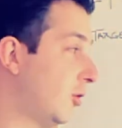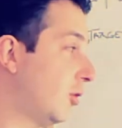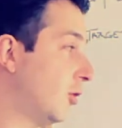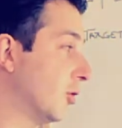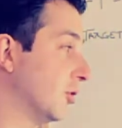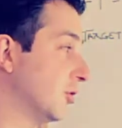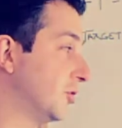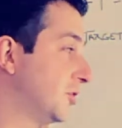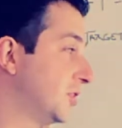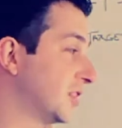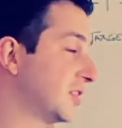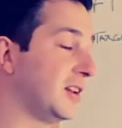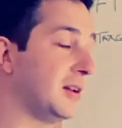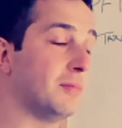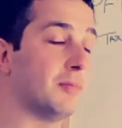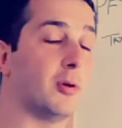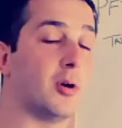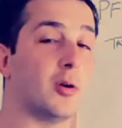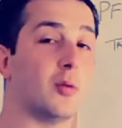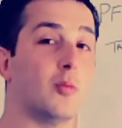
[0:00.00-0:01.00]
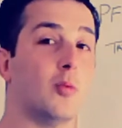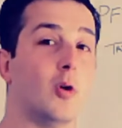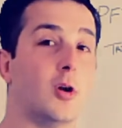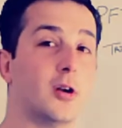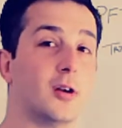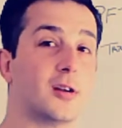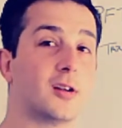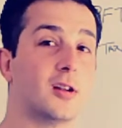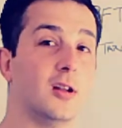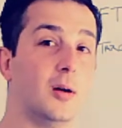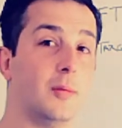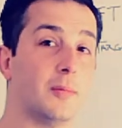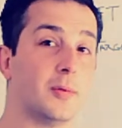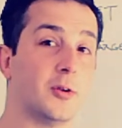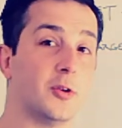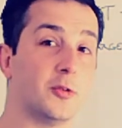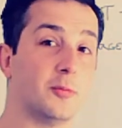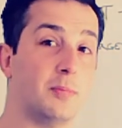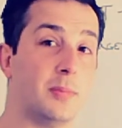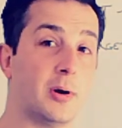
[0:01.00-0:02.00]
or 16.1
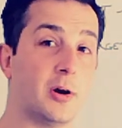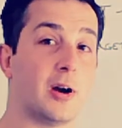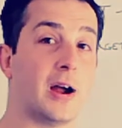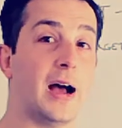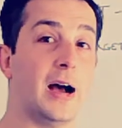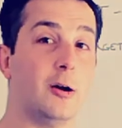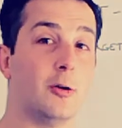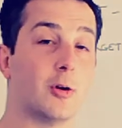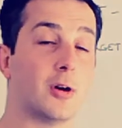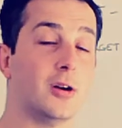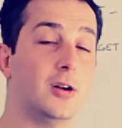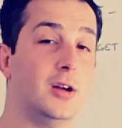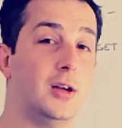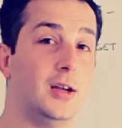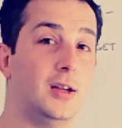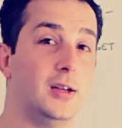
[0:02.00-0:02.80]
kilometers per hour.